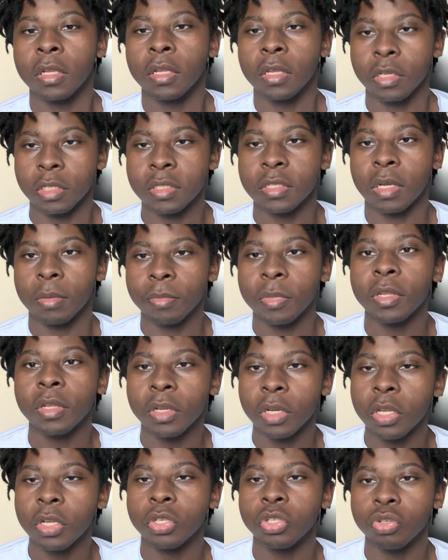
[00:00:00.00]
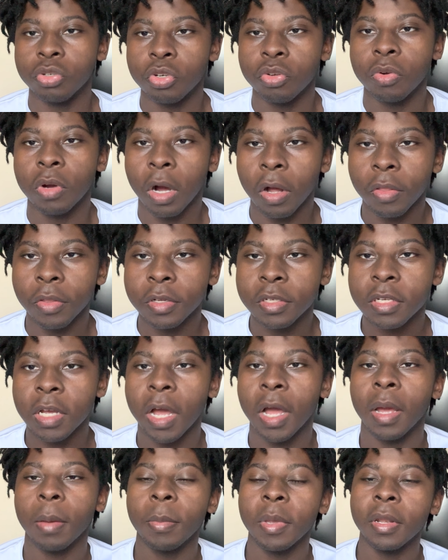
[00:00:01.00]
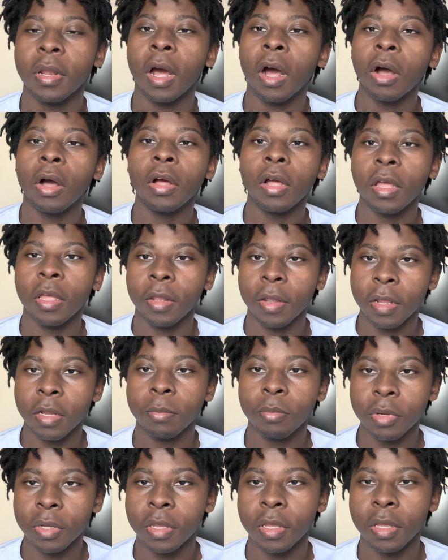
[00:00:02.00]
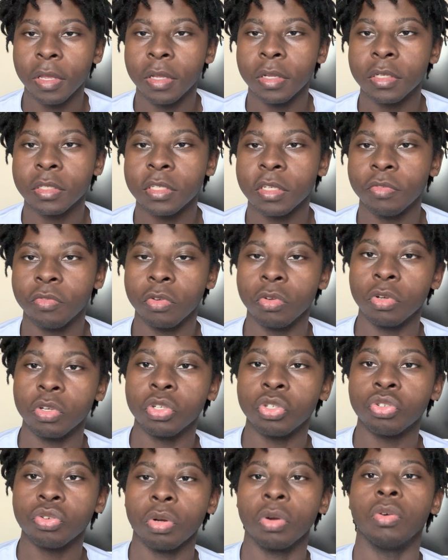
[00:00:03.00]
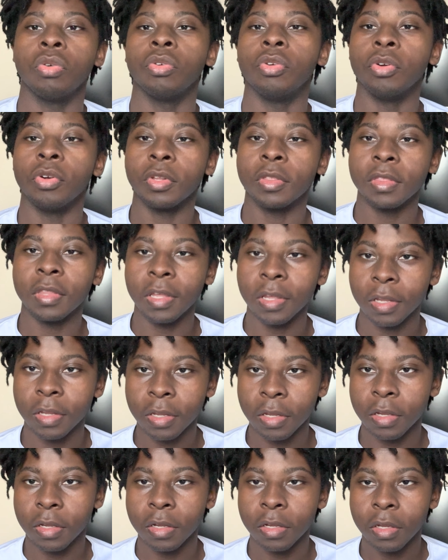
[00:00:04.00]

it's something that you do all the time. And, all, and that begins if you control your thinking.